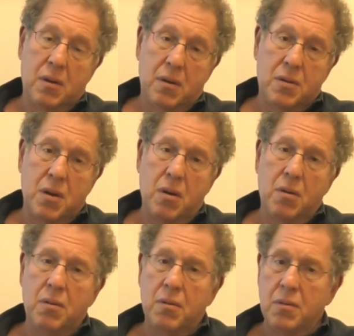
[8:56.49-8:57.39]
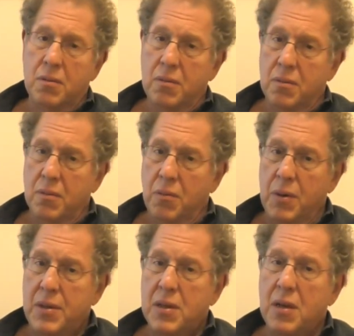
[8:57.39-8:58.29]
So
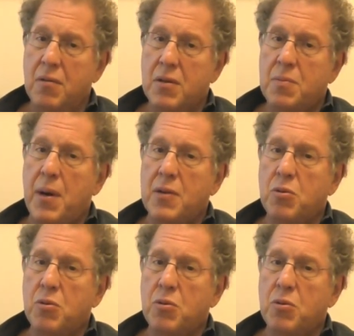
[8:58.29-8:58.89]
we see a response